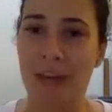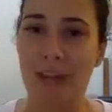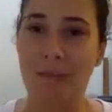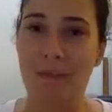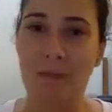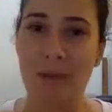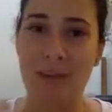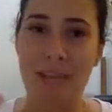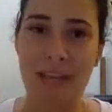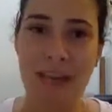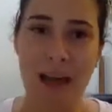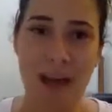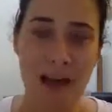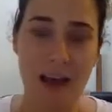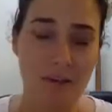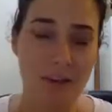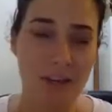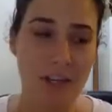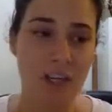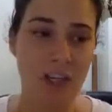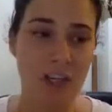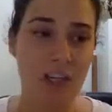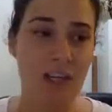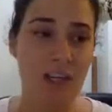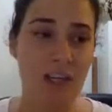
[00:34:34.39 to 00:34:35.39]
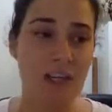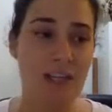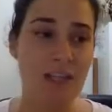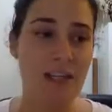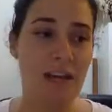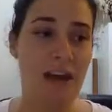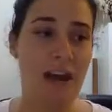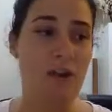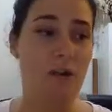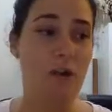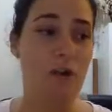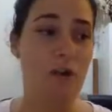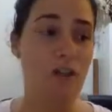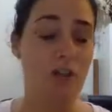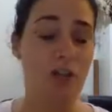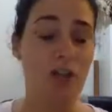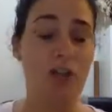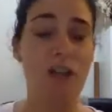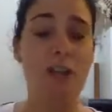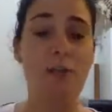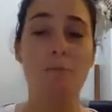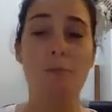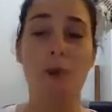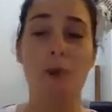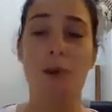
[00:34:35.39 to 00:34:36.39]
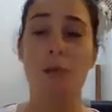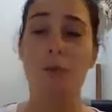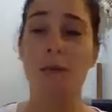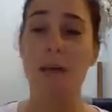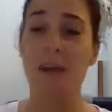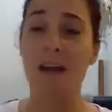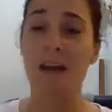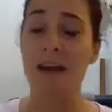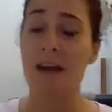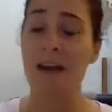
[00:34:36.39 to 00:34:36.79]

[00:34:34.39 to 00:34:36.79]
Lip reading: If I was having a shitty day or a shitty moment